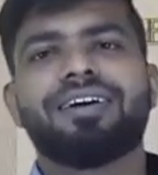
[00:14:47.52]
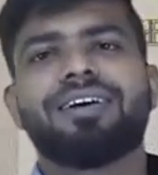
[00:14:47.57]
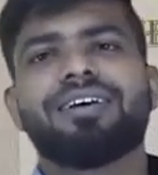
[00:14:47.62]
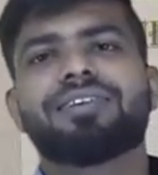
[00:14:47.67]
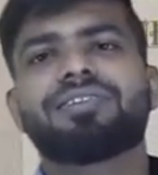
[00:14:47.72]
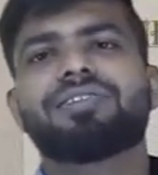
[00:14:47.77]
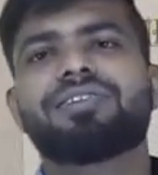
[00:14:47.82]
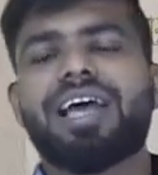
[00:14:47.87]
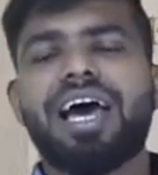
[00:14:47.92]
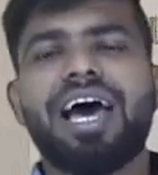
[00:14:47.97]

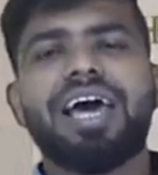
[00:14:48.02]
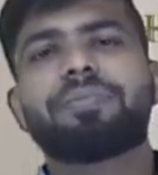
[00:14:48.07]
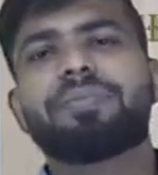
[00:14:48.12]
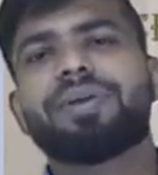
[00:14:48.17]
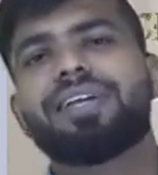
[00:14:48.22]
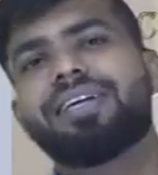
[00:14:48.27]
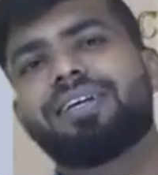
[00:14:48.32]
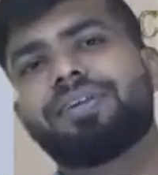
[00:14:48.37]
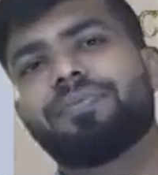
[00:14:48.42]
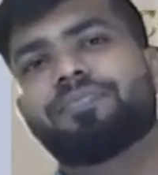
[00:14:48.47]
So
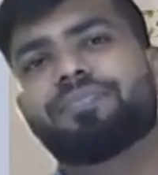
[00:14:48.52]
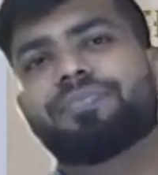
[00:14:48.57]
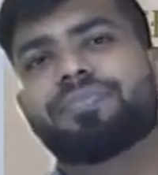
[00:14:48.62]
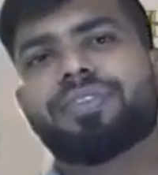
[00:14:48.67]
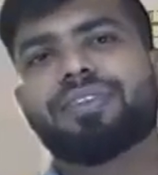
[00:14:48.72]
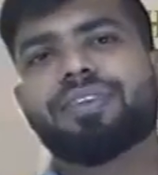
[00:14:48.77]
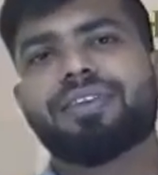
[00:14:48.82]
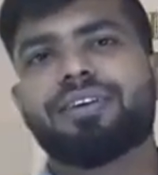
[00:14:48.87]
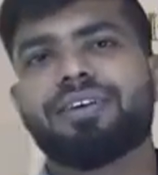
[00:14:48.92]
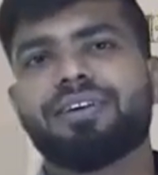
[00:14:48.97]
normally
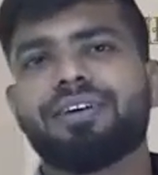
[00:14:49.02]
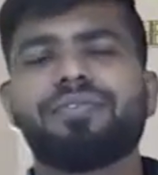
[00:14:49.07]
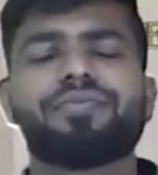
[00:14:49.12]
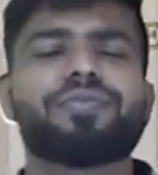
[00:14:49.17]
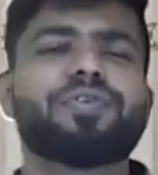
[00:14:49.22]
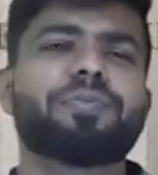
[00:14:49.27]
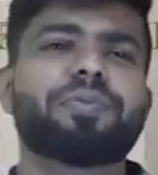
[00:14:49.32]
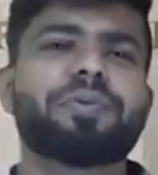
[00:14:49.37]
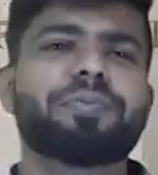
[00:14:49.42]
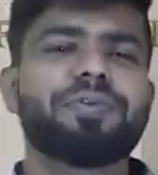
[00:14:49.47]
a
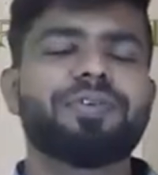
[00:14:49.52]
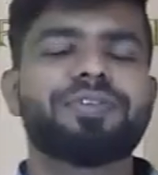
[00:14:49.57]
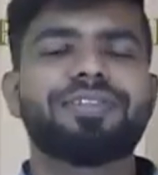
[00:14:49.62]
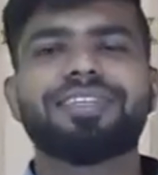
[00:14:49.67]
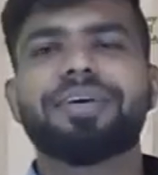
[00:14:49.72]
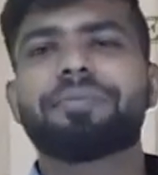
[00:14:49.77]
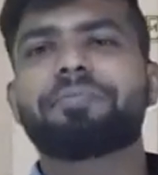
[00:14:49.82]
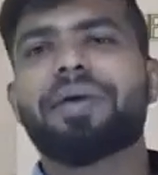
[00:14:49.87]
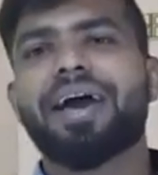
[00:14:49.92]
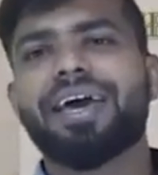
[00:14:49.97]
few people will
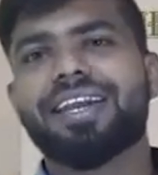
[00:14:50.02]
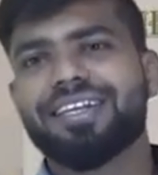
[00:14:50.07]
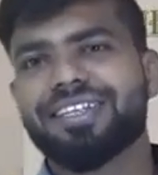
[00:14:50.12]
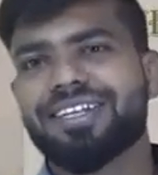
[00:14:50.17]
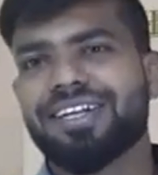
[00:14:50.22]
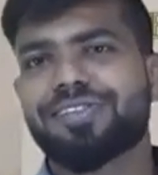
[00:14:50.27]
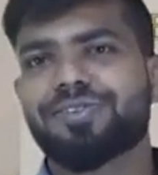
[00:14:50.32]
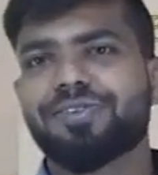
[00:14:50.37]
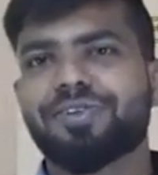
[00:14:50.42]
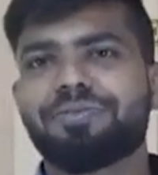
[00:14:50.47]
say marriage
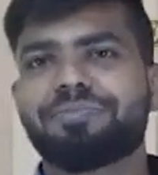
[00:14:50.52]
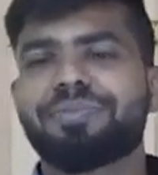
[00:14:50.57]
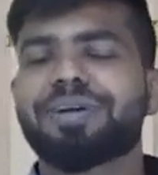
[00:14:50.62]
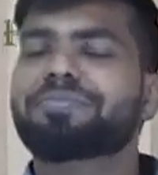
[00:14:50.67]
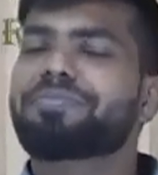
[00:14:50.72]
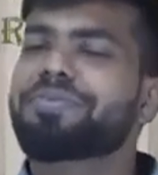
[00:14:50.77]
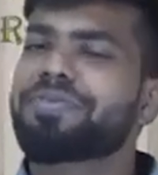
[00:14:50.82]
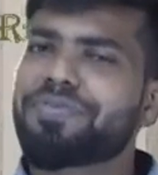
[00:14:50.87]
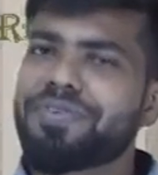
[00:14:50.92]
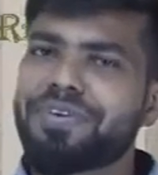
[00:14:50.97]
also,
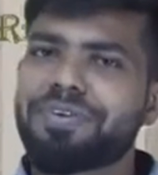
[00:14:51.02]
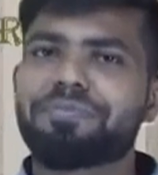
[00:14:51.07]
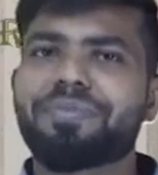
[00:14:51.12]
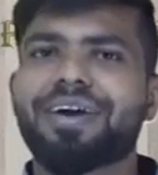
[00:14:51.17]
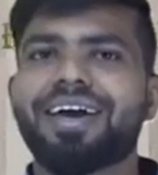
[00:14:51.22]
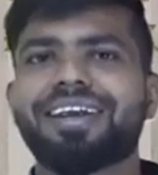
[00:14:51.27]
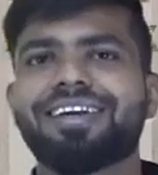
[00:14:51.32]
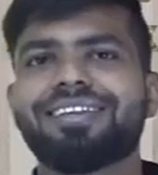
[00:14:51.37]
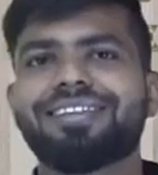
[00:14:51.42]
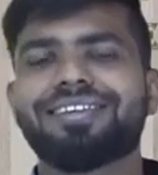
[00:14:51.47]
but before
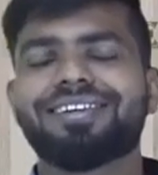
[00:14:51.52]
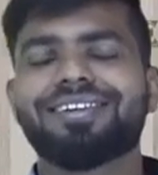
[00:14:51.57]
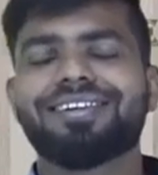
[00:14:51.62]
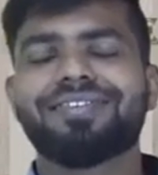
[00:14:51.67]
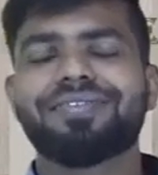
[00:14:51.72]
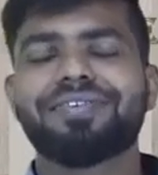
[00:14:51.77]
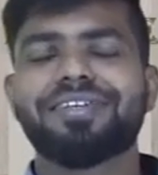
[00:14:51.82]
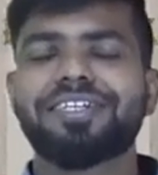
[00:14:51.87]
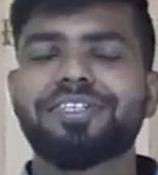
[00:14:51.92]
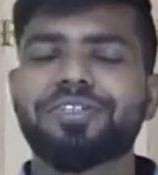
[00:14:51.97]
marriage
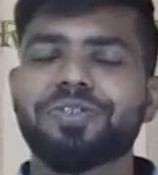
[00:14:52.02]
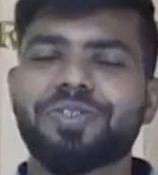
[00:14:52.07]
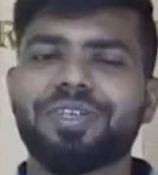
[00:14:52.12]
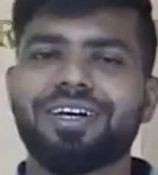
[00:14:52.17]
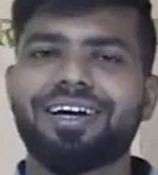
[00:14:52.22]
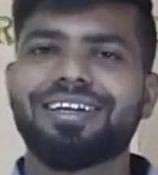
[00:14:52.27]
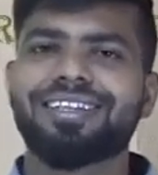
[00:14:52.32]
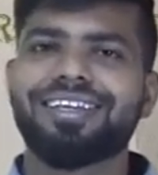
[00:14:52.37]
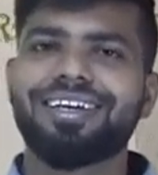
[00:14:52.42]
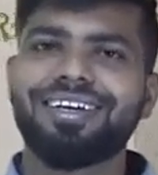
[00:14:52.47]
we need to
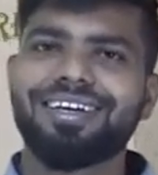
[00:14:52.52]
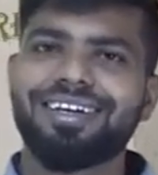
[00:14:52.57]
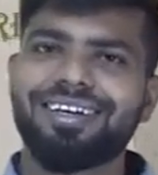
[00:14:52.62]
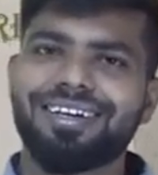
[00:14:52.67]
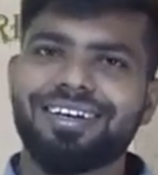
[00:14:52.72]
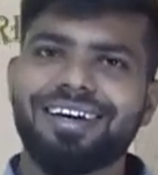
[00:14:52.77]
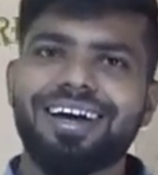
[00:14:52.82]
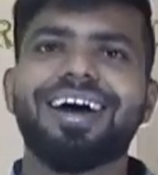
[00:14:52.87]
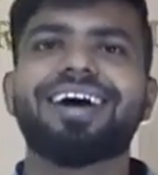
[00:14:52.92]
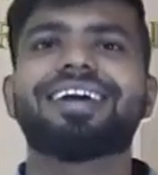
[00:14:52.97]
start the
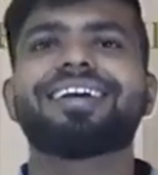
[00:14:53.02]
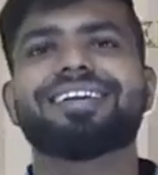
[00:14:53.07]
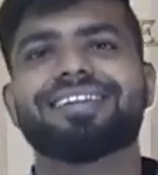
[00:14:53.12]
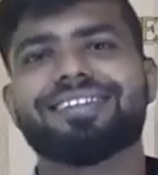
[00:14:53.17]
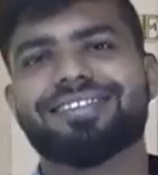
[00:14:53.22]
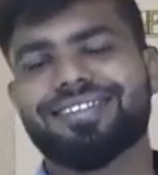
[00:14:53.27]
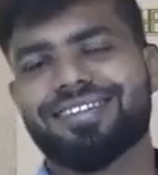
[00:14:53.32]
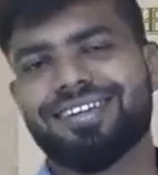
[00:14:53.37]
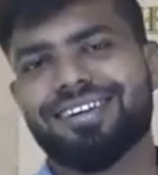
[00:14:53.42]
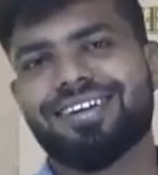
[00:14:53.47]

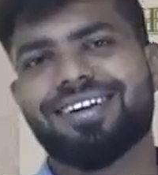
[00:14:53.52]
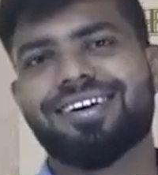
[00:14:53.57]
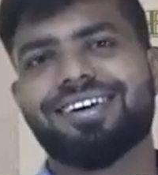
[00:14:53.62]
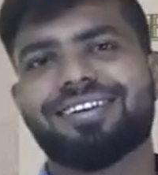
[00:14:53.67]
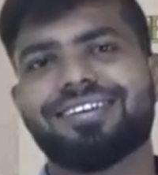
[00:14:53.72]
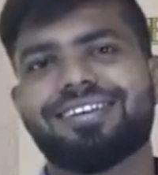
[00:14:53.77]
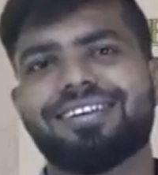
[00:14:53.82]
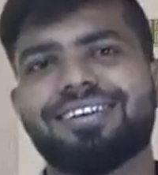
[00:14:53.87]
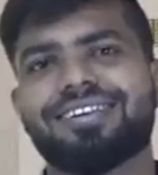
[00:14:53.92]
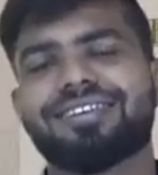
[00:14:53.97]
earnings. Correct?
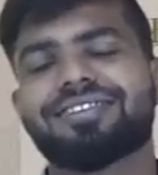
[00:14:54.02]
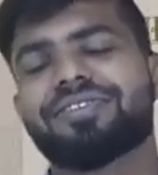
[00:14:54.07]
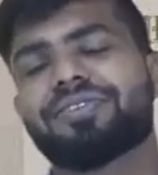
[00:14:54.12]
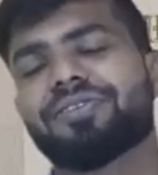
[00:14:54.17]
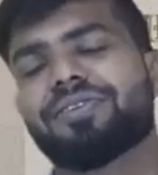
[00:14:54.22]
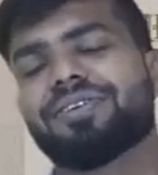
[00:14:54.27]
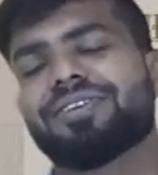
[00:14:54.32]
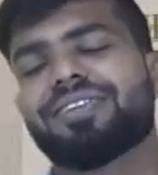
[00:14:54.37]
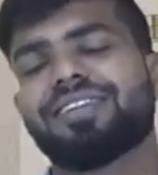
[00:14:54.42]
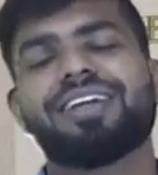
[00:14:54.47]

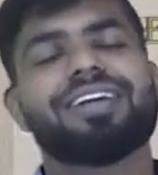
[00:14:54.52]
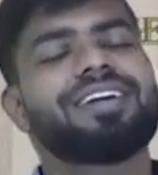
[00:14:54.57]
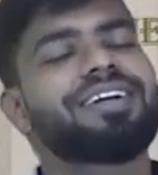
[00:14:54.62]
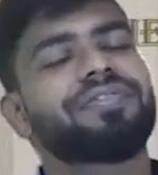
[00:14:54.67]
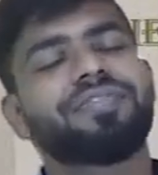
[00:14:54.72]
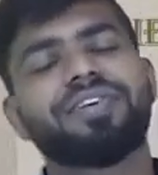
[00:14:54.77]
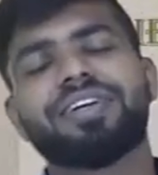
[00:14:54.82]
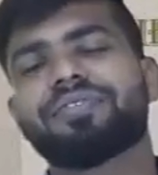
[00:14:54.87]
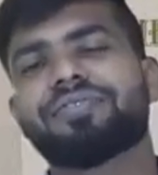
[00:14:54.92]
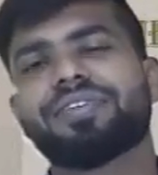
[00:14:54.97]
So there are
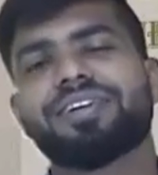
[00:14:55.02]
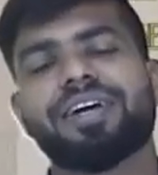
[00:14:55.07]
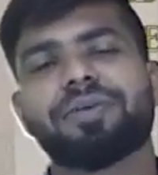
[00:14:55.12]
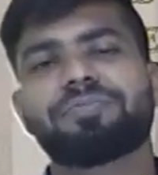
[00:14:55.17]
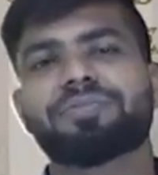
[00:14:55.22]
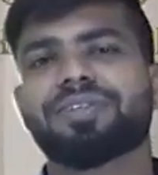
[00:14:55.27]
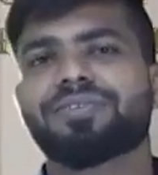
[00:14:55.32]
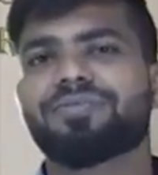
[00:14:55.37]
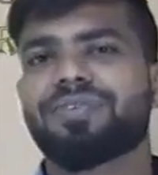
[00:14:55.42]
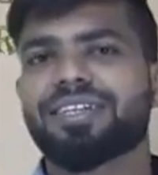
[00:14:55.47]
different
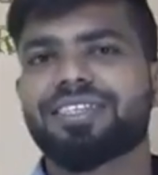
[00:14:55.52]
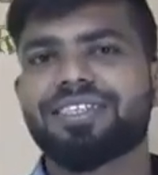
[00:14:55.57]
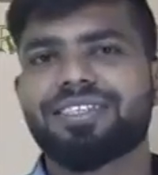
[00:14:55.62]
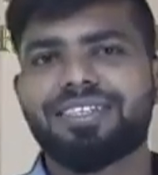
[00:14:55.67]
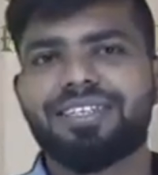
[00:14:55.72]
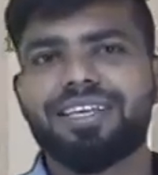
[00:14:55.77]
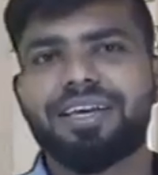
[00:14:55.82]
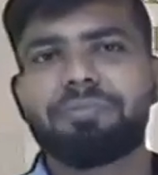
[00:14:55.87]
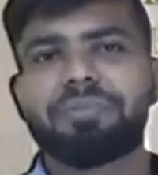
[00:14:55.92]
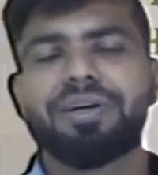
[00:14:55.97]
options for the
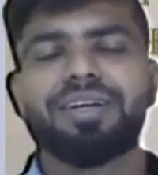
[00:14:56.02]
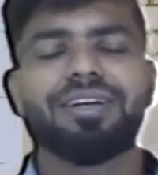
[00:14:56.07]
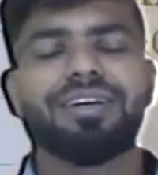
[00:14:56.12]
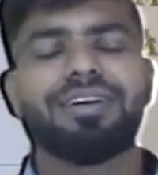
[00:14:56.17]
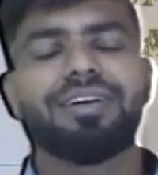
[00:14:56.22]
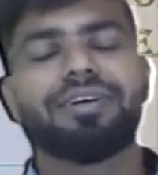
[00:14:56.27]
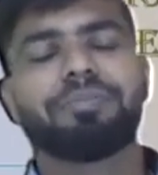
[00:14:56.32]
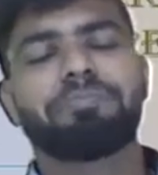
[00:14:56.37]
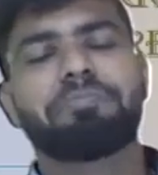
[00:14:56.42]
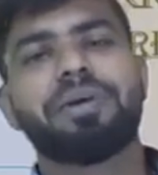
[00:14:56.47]
CA, but
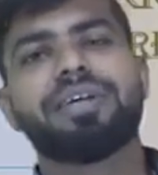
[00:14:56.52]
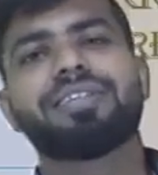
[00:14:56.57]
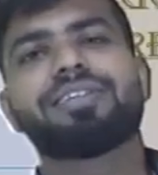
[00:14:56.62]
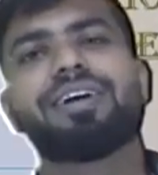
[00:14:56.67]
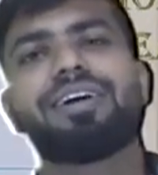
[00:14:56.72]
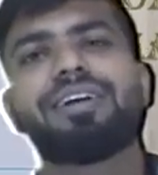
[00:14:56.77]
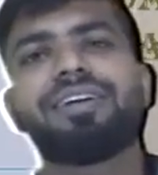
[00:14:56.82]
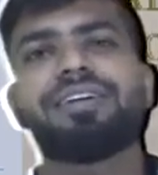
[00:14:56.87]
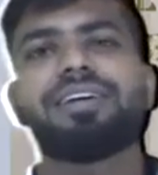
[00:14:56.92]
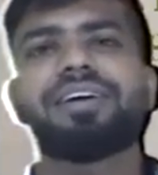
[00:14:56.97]

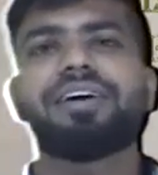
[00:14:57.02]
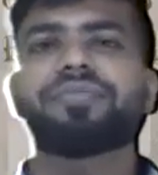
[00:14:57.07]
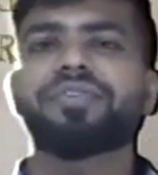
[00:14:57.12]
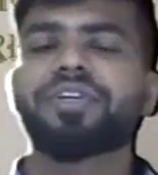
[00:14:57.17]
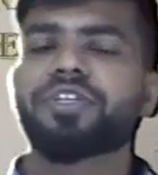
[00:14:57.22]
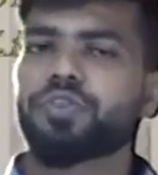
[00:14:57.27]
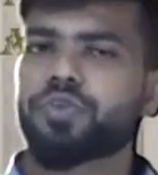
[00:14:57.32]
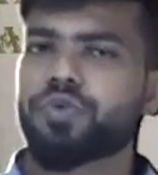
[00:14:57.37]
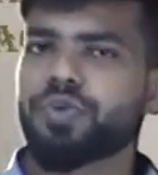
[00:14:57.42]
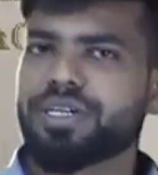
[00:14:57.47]
majority of the
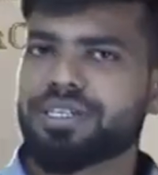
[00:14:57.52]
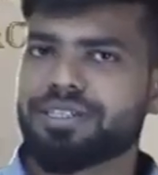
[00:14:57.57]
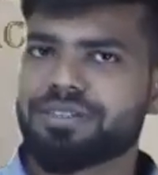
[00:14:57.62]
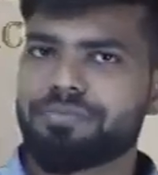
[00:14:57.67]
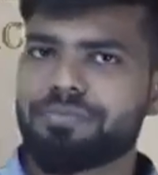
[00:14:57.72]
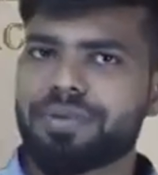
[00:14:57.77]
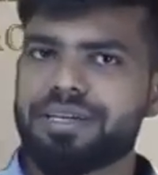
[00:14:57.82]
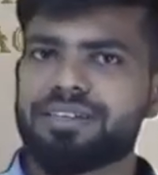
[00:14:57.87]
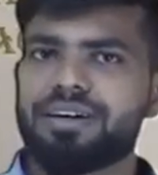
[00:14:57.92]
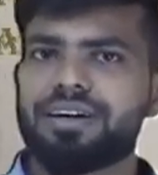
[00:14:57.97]

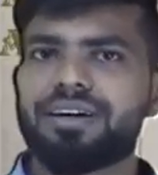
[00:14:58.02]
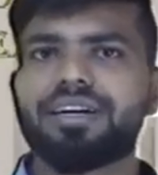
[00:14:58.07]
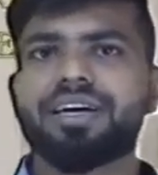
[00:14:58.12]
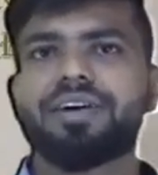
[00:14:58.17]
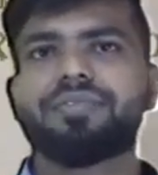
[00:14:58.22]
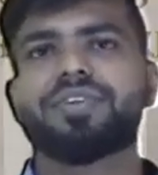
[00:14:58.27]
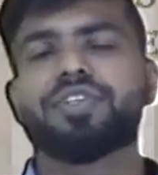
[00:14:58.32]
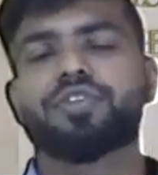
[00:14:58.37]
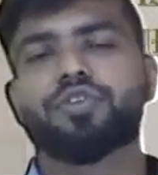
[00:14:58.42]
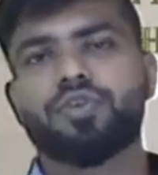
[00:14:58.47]

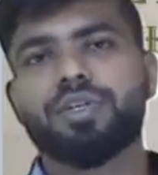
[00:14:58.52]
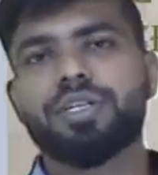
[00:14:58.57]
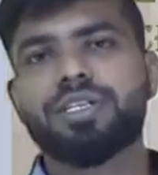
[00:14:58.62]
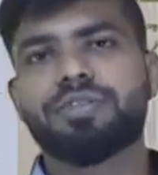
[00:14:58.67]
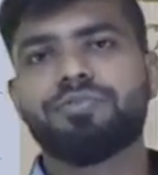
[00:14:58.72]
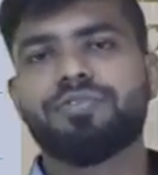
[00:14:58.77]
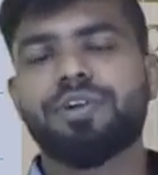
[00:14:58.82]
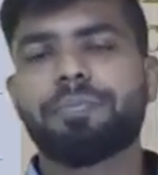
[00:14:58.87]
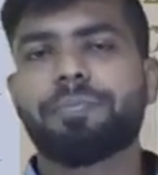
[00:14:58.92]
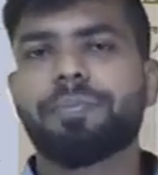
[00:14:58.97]

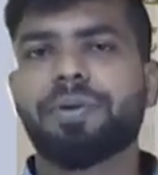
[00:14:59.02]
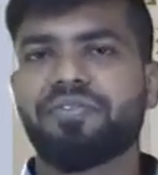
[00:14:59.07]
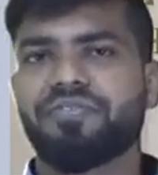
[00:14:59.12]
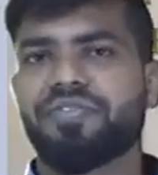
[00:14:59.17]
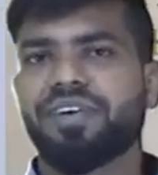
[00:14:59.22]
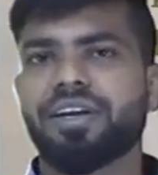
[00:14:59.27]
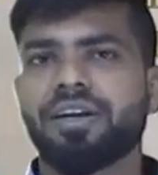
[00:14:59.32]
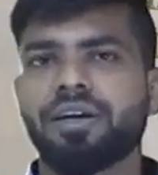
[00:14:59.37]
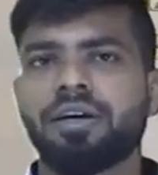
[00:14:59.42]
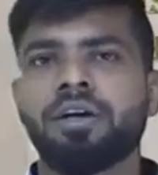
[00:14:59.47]
students will
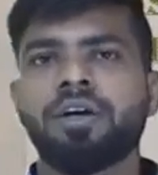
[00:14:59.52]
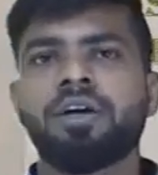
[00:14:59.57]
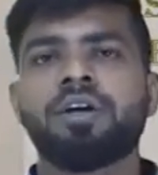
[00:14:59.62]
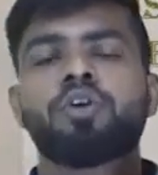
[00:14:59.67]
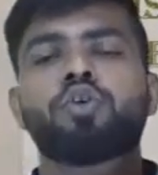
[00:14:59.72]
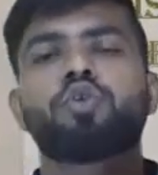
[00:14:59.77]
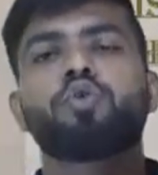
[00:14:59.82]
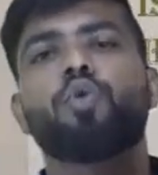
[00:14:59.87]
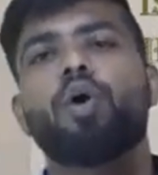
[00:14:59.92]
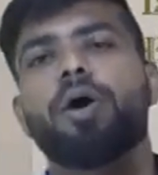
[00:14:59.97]
prefer
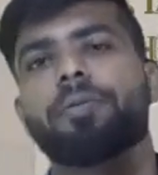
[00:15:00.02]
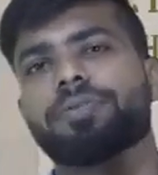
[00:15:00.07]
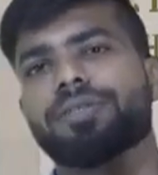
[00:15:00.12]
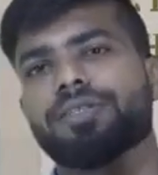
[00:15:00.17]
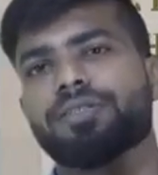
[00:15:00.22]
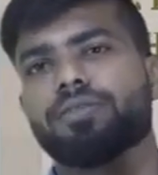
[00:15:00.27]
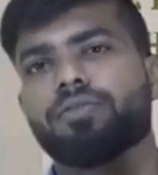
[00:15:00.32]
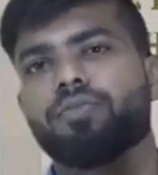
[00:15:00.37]
two options.